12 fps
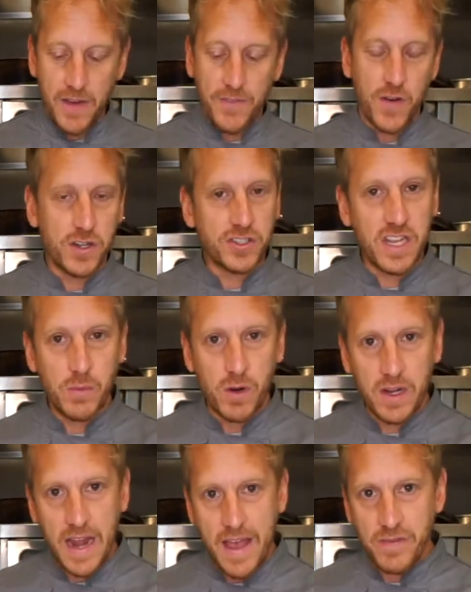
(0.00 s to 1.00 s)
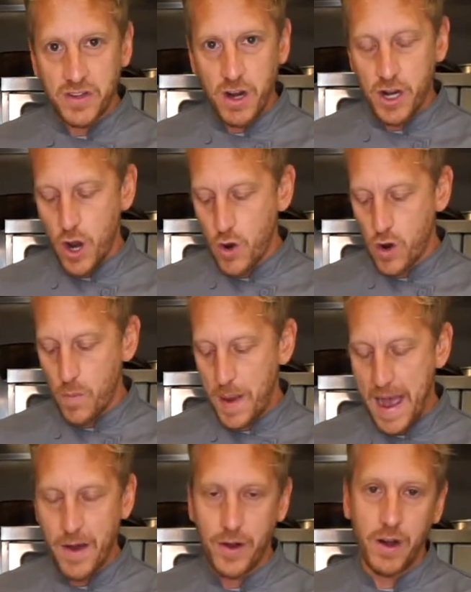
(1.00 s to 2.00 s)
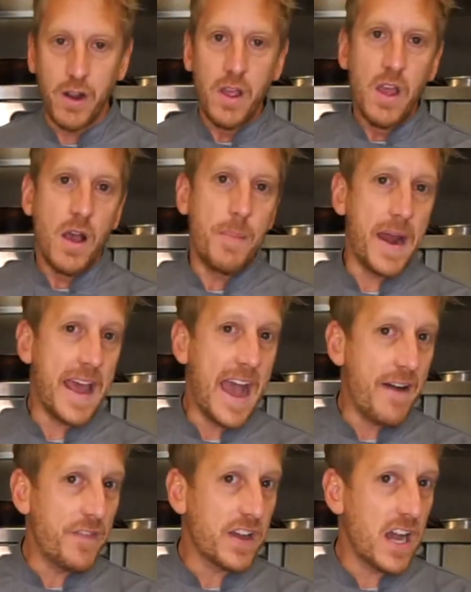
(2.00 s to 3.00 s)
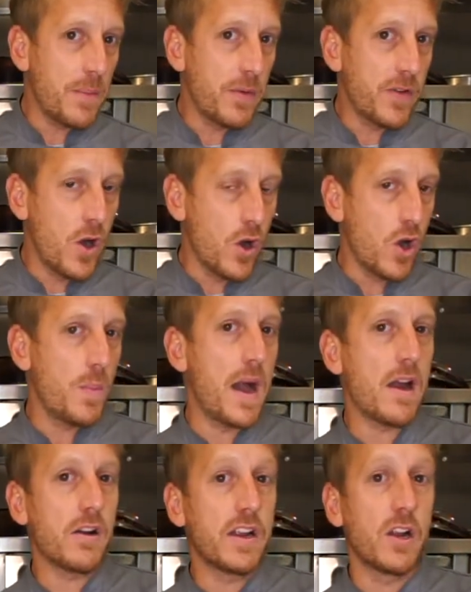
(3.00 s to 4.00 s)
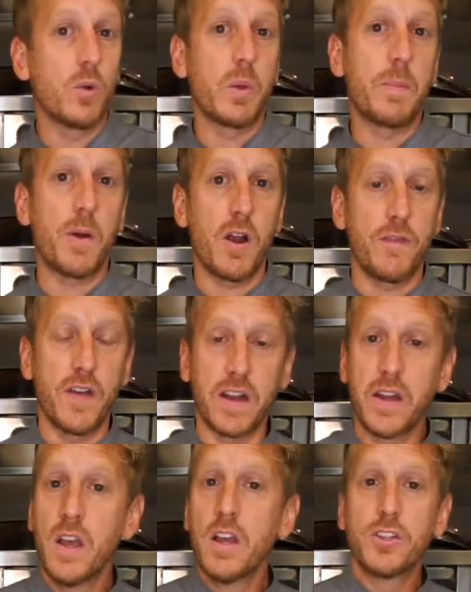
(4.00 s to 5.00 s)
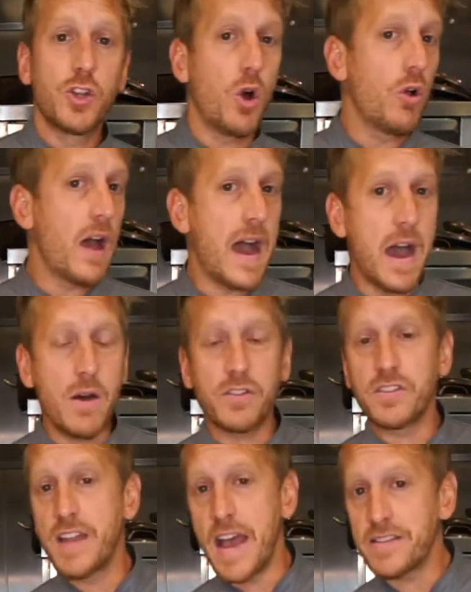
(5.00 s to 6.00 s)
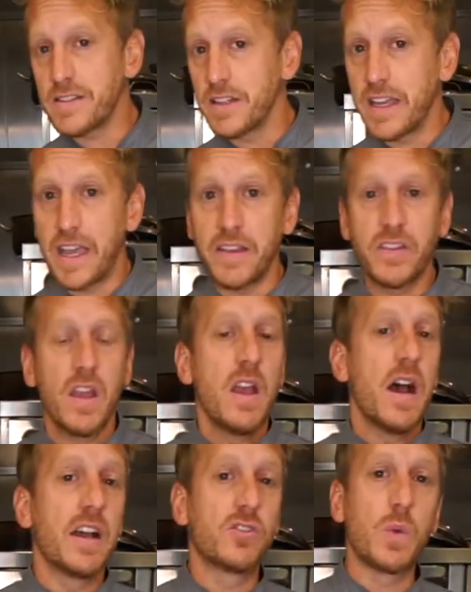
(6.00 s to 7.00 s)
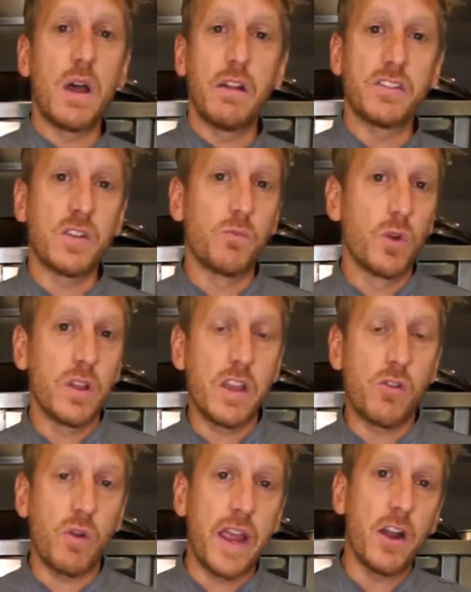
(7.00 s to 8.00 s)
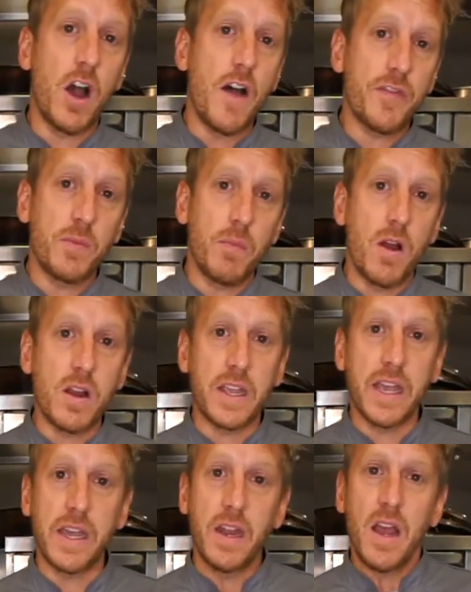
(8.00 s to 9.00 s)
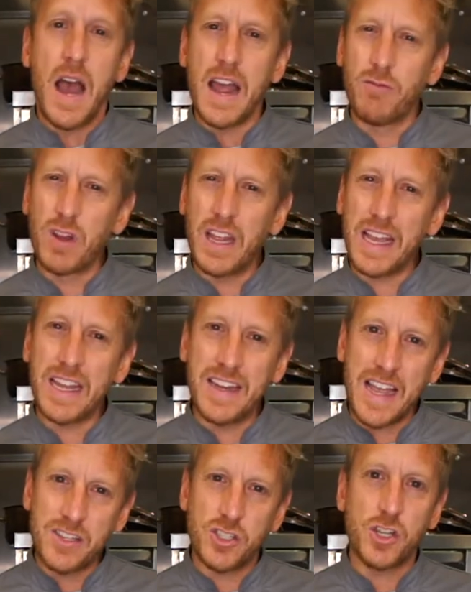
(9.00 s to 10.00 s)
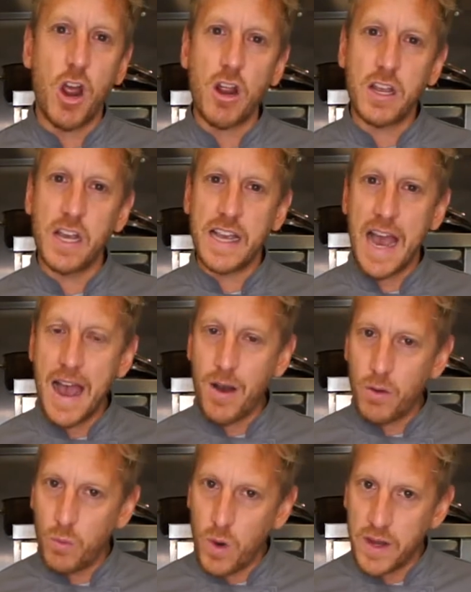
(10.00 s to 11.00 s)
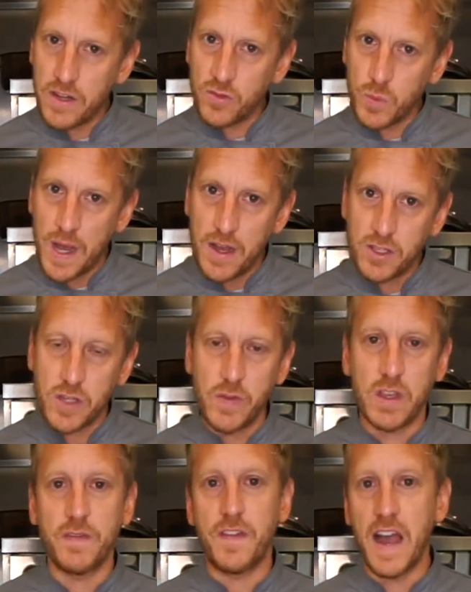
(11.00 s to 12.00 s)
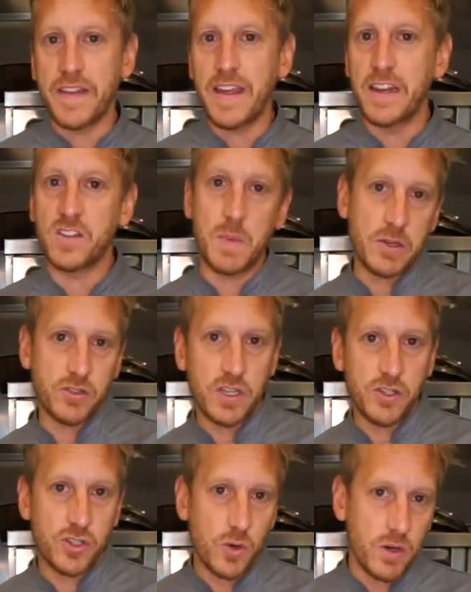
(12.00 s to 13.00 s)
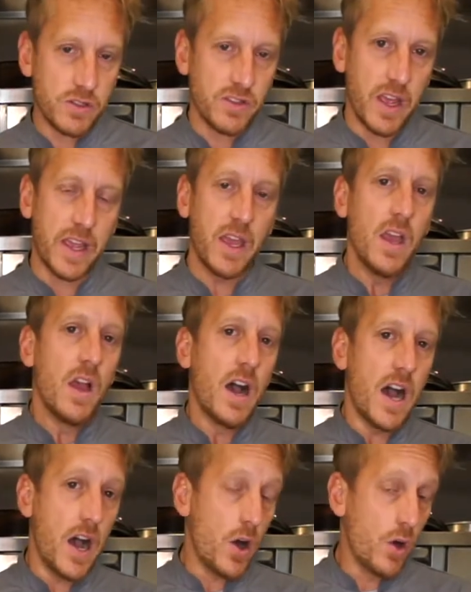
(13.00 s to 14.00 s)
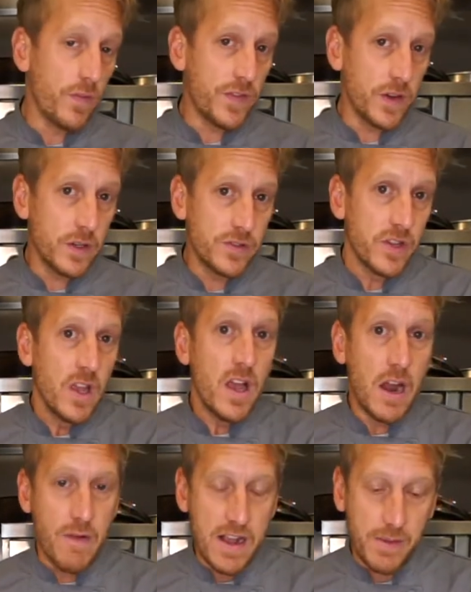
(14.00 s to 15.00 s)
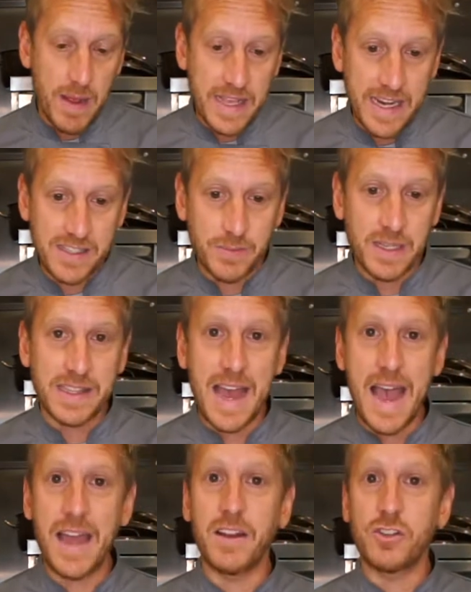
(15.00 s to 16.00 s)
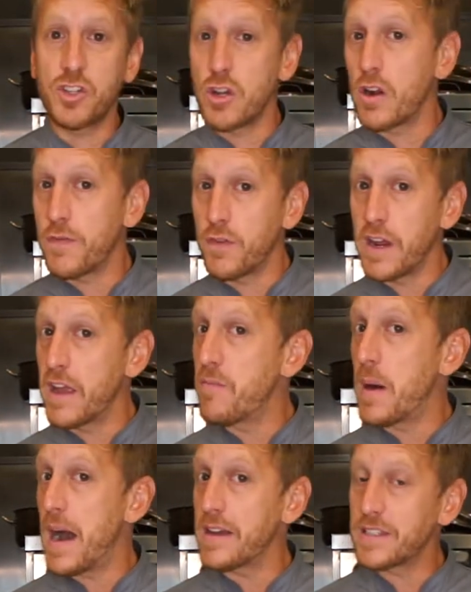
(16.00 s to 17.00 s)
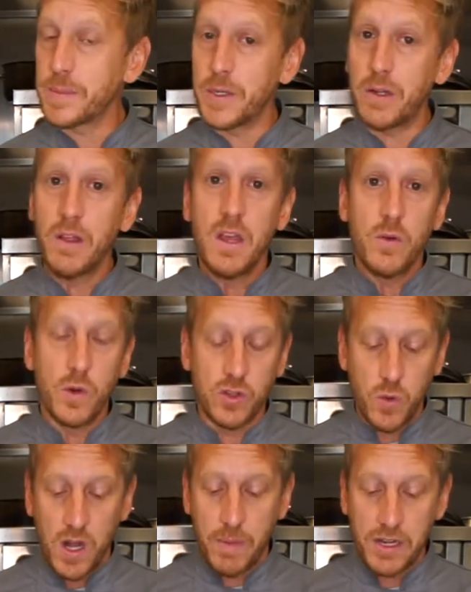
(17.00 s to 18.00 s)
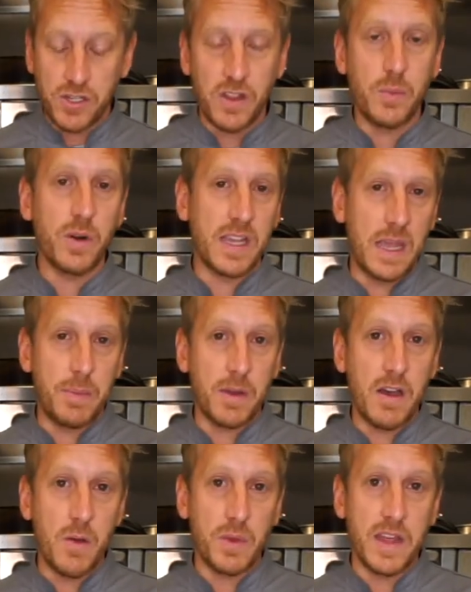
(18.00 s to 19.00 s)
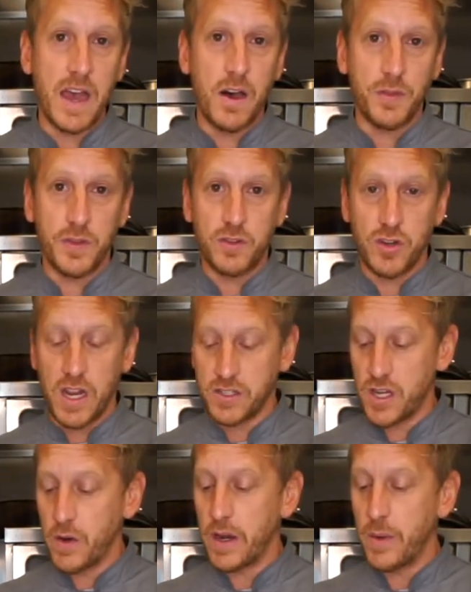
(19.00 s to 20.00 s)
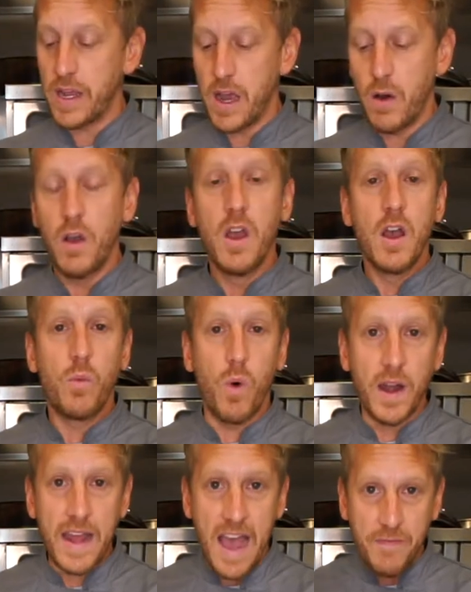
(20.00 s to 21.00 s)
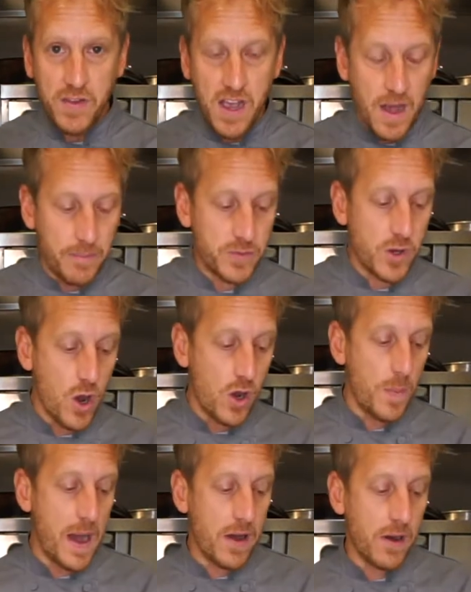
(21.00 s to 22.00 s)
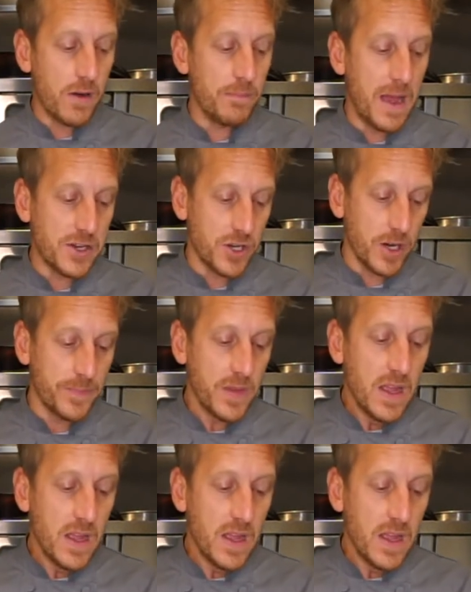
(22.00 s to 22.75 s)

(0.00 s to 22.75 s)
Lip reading: First thing we're going to have is our cocoa powder. About a half a cup of cocoa powder here will be perfect. Toll House, Nestle's, as well as some really great off the market. I really like a nice dark cacao one as well. So if you can find that at specialty stores like Whole Foods, I recommend getting something like that, sugar-free if possible. We just want to make sure that we're keeping on with the health trick. So here we go, 1/2 cup cocoa powder measured.